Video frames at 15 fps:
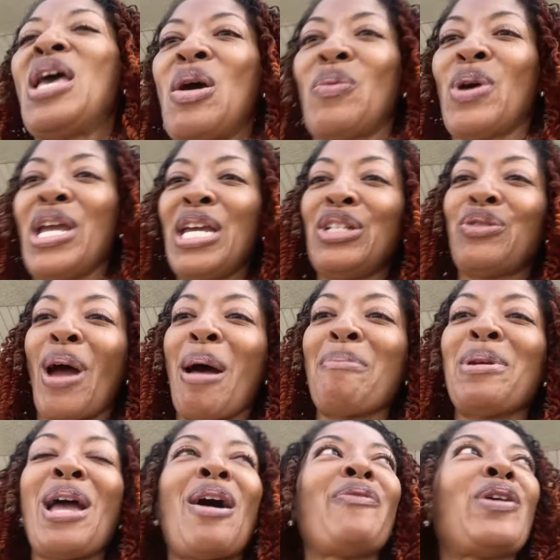When he dropped
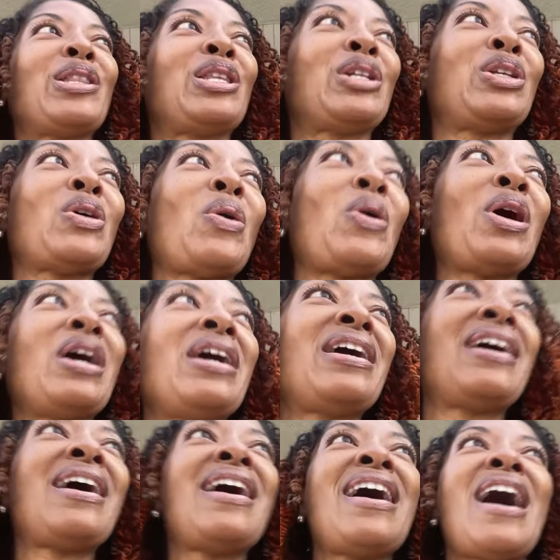me off at the door,
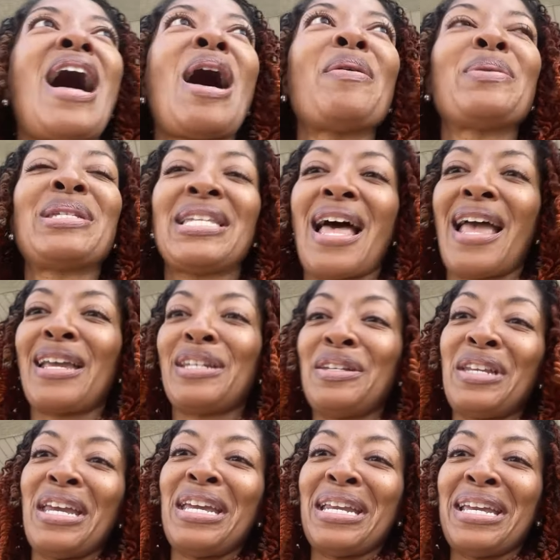I was like, you
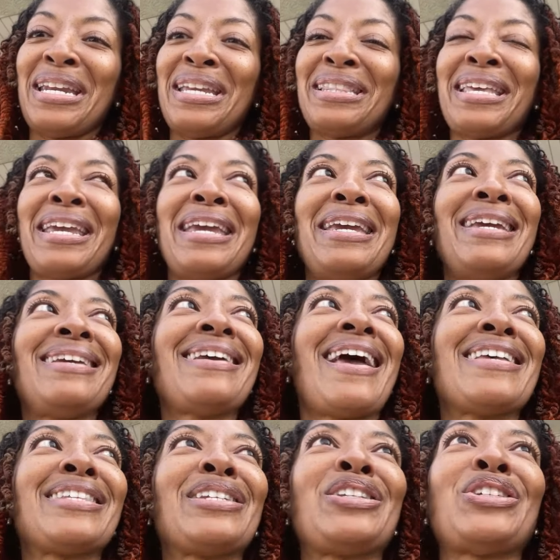need anything?
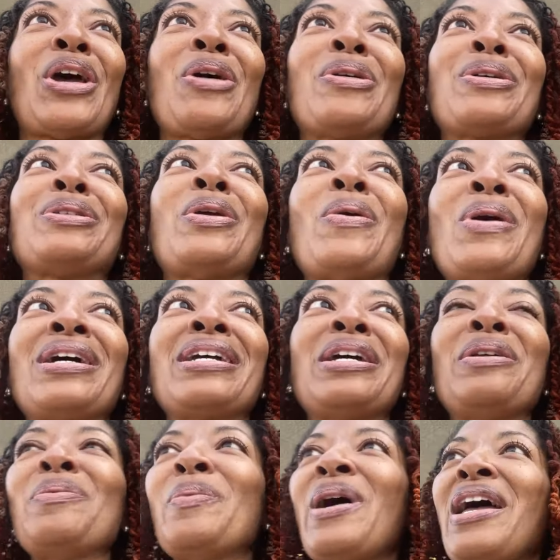As a joke, knowing
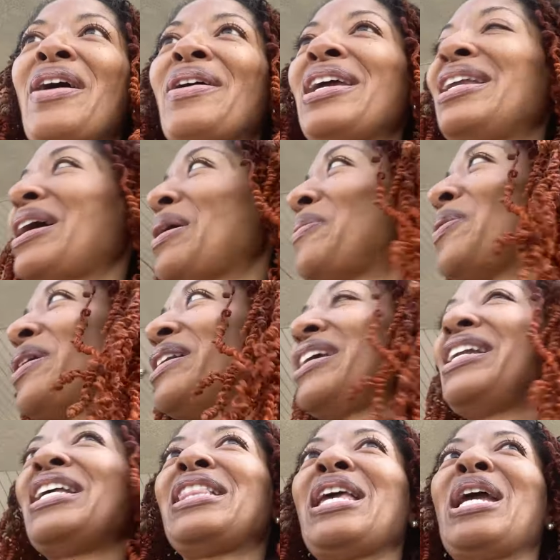good and well he doesn't want
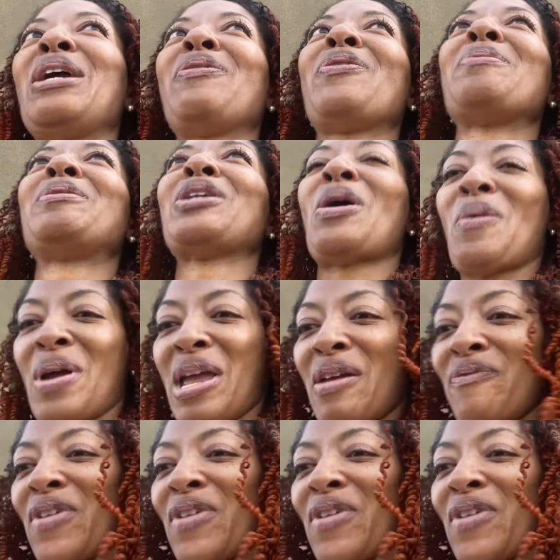anything from Joann